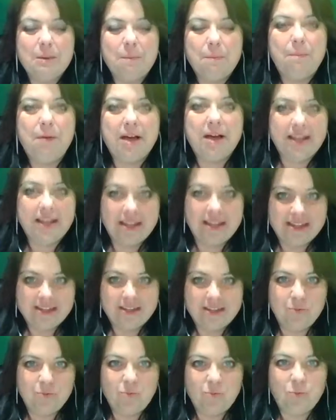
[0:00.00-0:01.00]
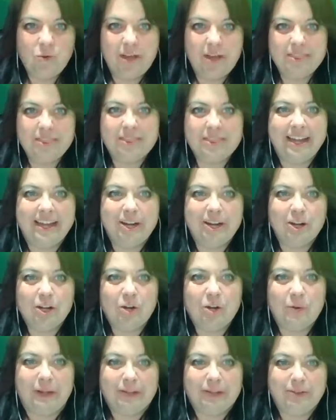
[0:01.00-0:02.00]
But what they are
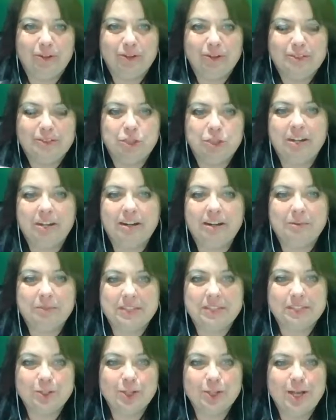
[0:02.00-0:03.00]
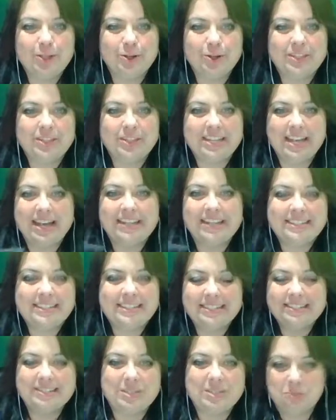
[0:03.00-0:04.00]
going through and sharing with each other and the
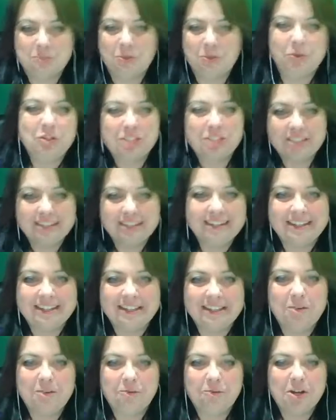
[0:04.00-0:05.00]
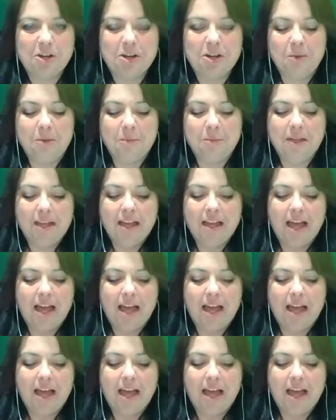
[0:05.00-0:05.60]
ideas that percolate in that room,